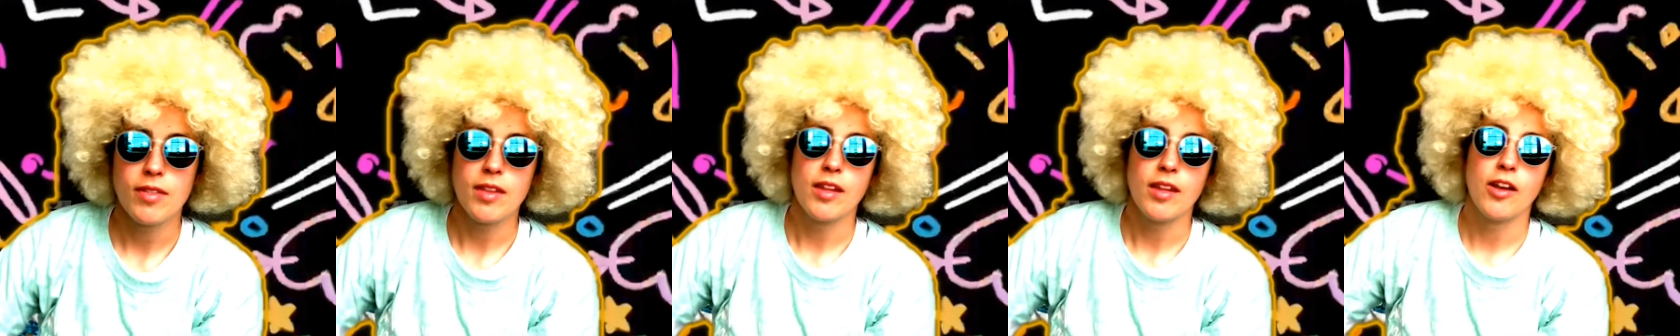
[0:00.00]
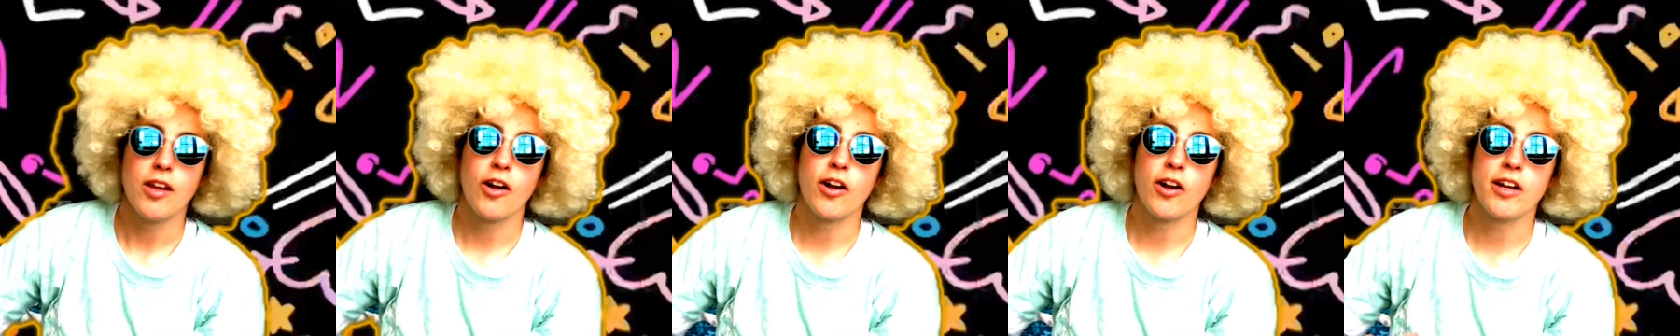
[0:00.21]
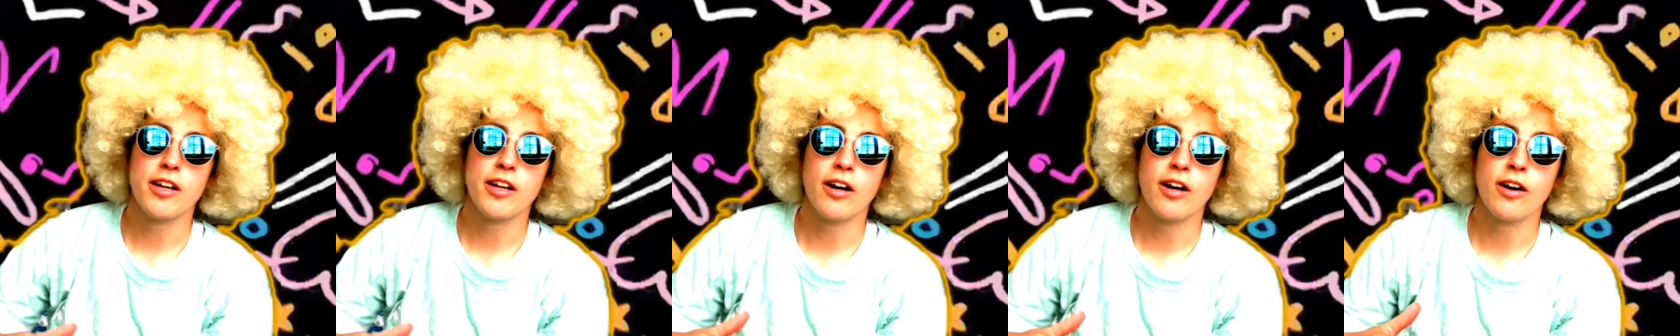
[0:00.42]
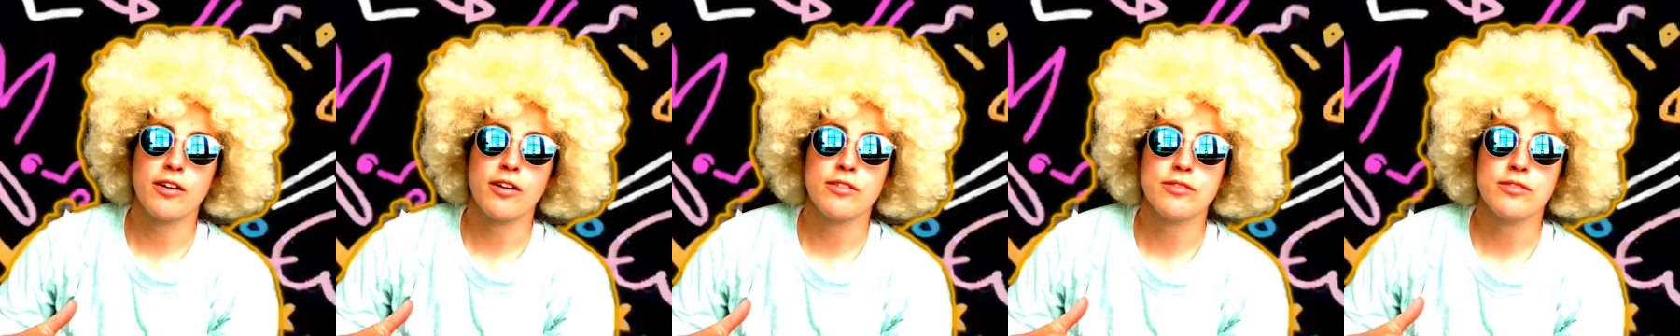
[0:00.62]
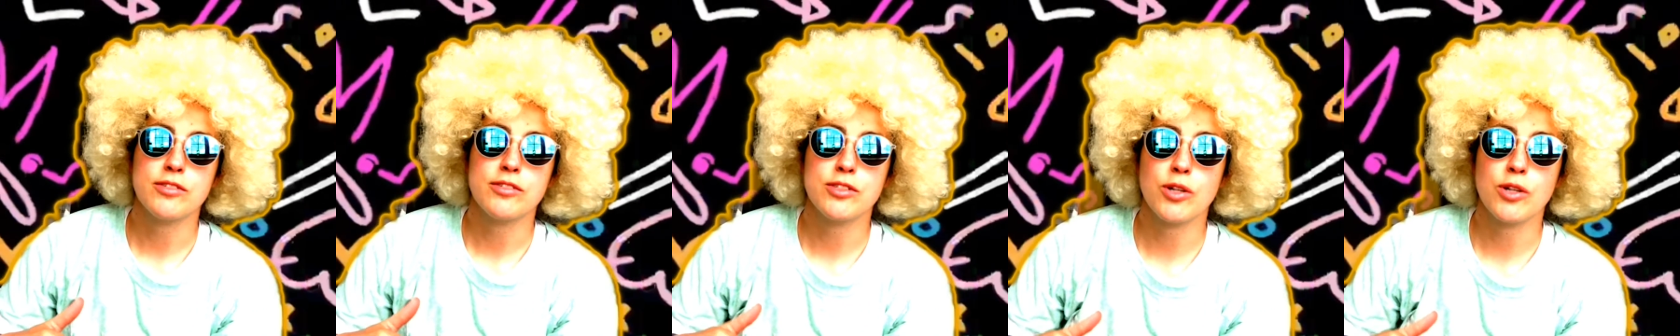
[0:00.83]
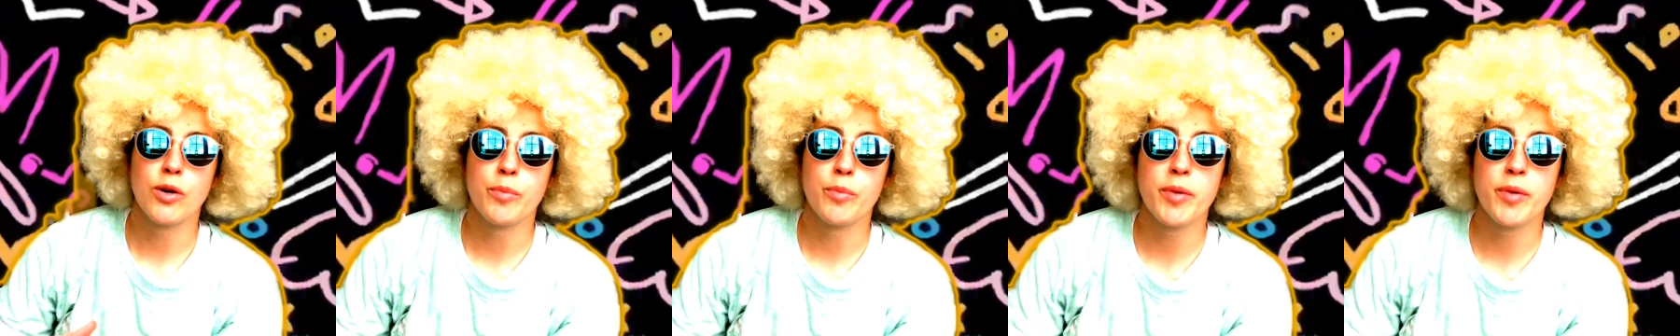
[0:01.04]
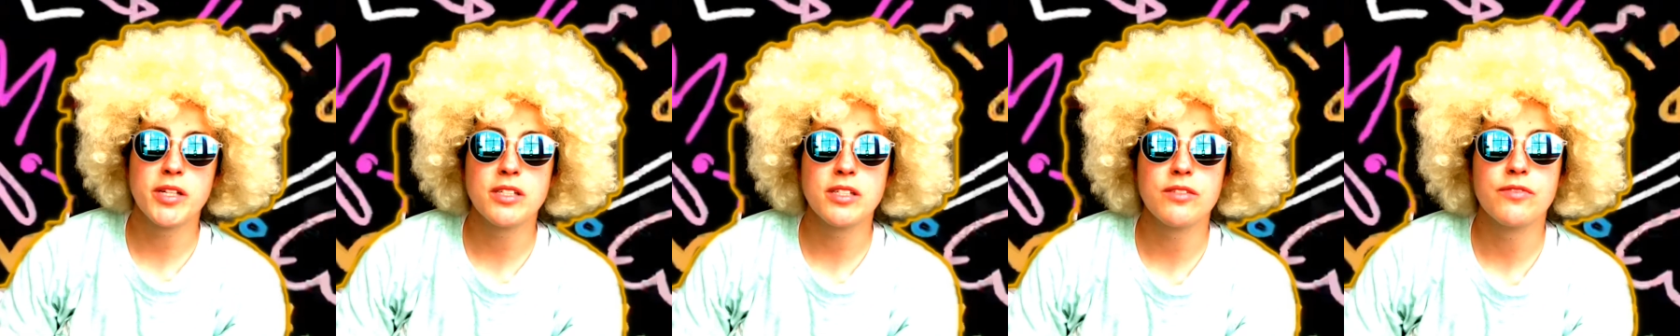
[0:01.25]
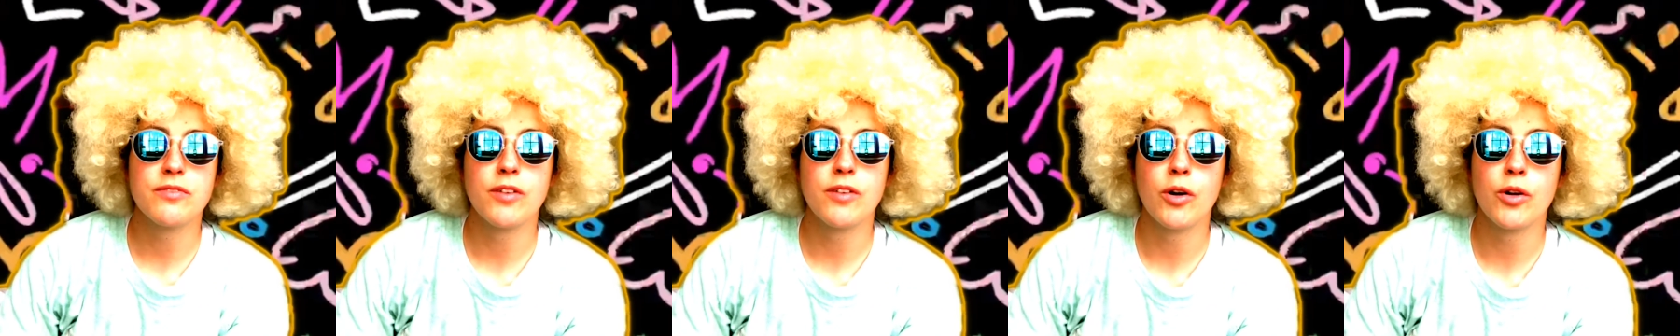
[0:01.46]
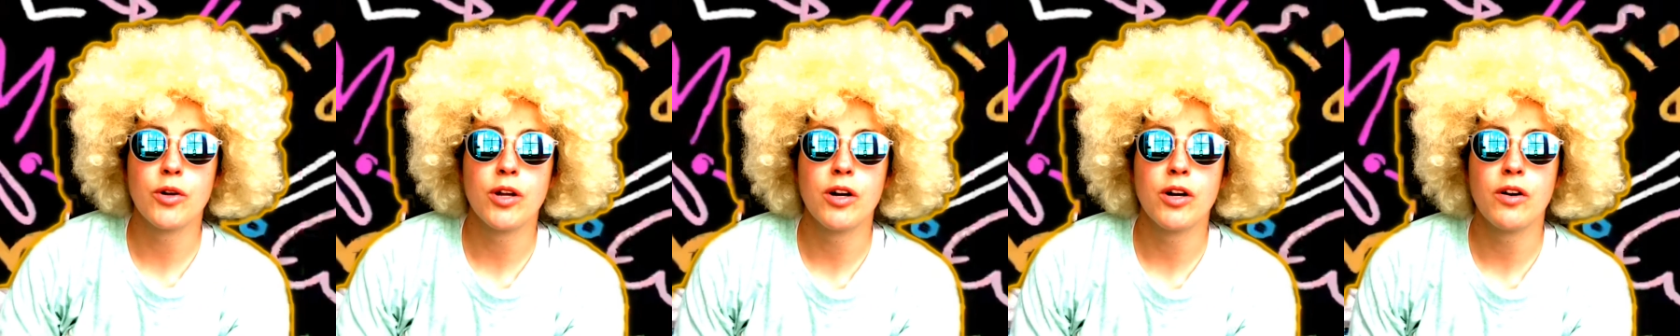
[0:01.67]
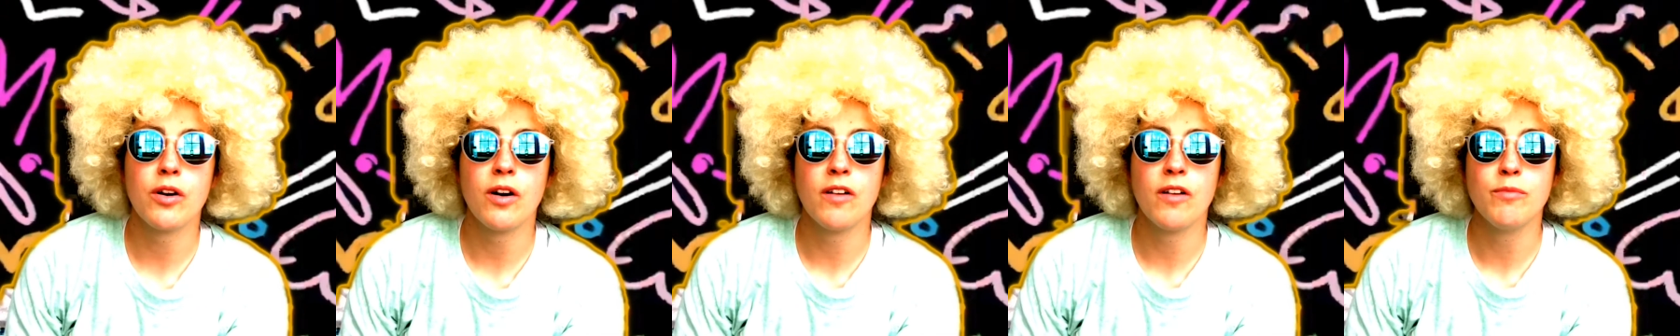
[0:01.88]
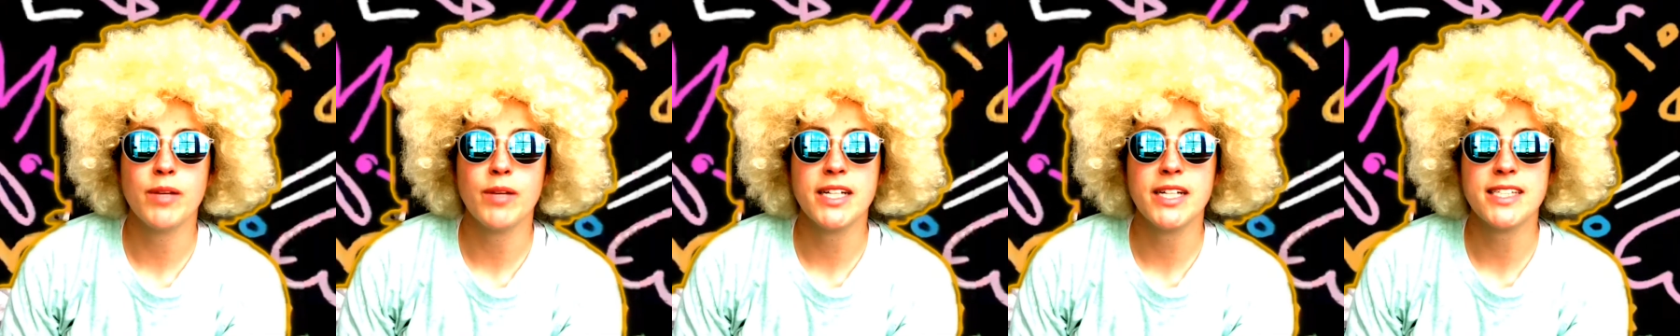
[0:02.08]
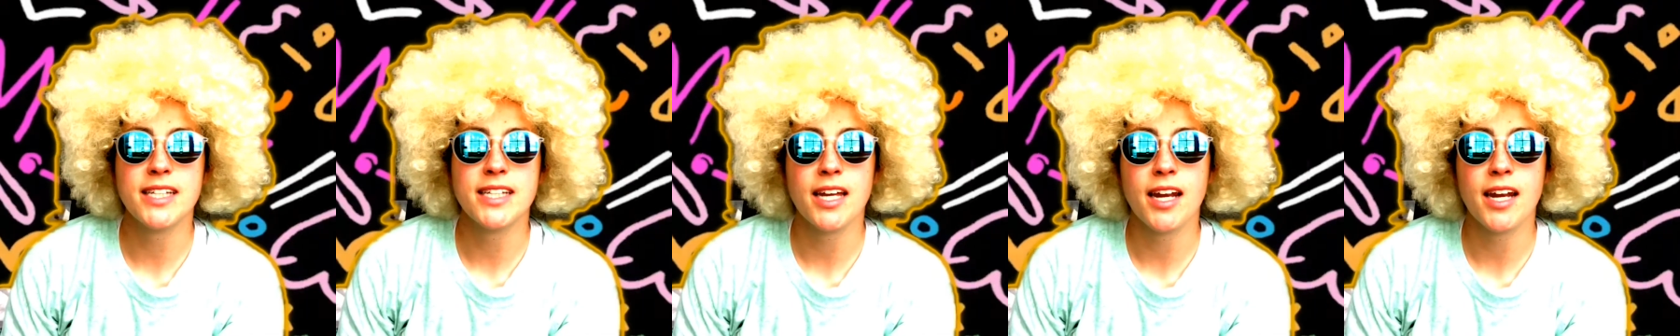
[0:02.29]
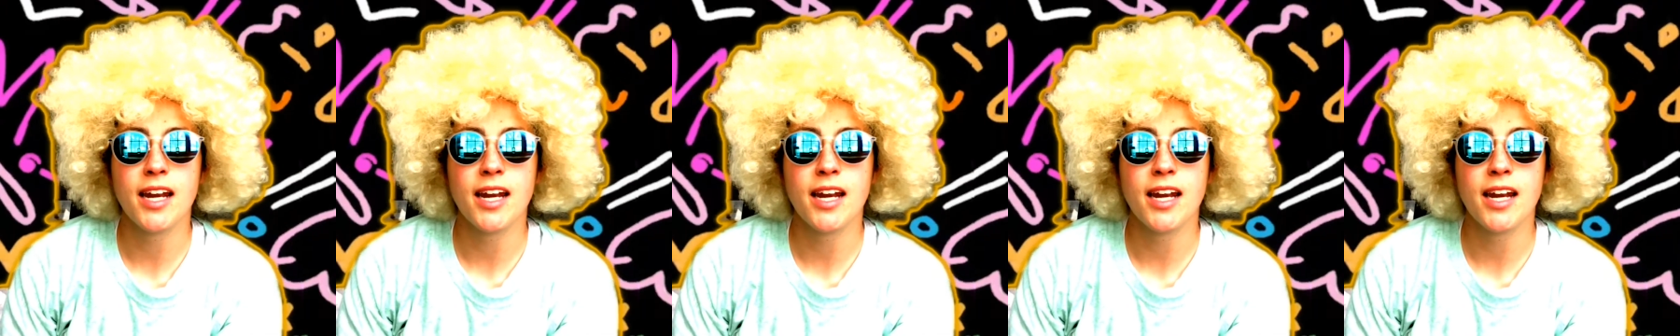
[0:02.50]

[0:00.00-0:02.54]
All right, y'all, so I picked a photo of my son and